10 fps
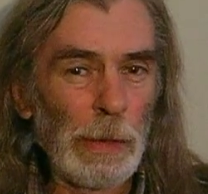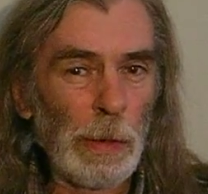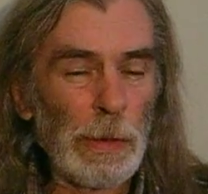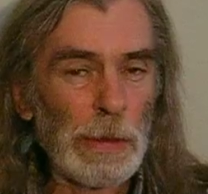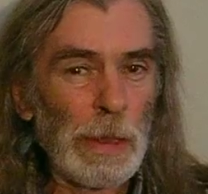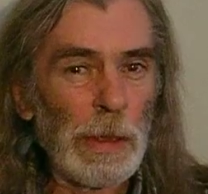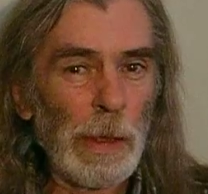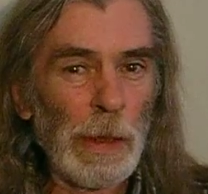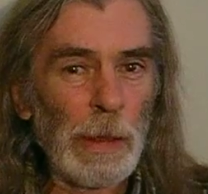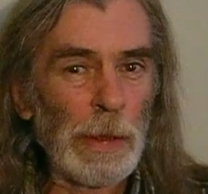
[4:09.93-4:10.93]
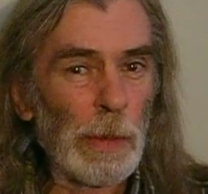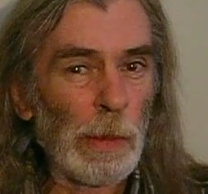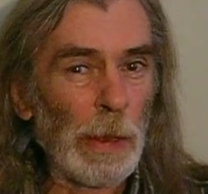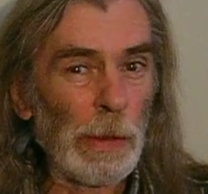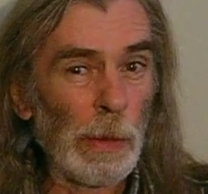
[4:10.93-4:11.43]
you can see that there is
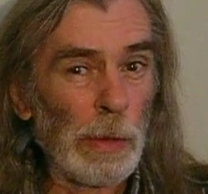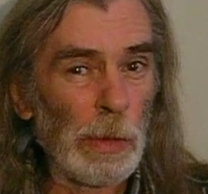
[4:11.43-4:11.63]
1 or 2